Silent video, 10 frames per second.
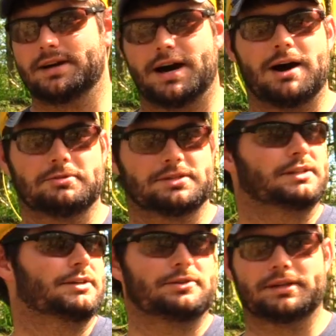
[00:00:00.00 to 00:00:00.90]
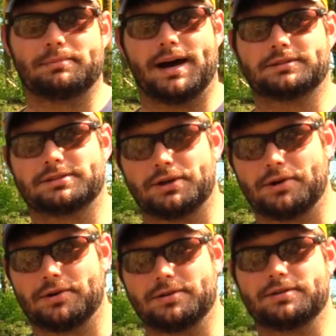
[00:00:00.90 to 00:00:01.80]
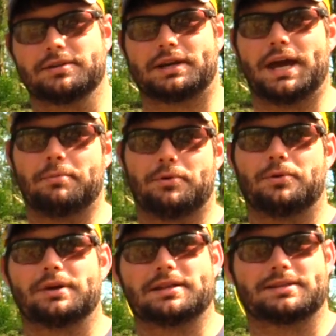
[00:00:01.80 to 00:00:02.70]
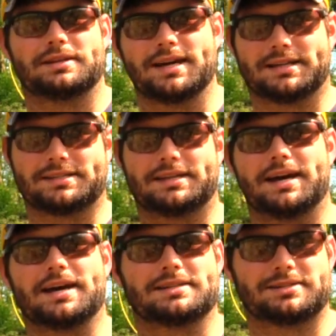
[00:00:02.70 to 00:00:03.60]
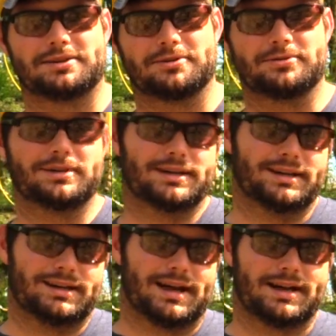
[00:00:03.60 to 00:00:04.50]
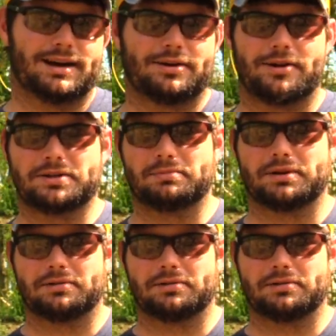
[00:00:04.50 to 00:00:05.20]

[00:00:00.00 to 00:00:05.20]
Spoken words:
I was literally about to turn the camera on at the next cast, so I got her in the middle of